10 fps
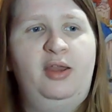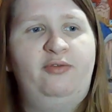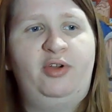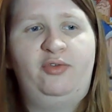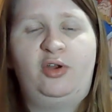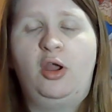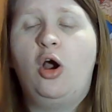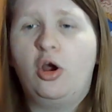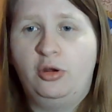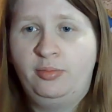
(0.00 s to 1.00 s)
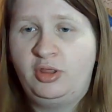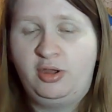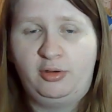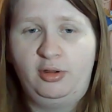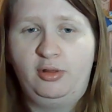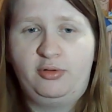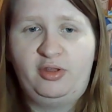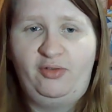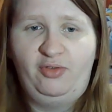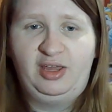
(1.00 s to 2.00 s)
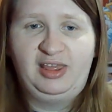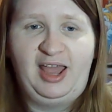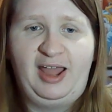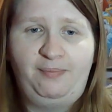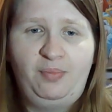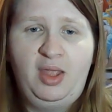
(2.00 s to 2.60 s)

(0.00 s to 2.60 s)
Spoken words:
very, very hard material or stuff like that.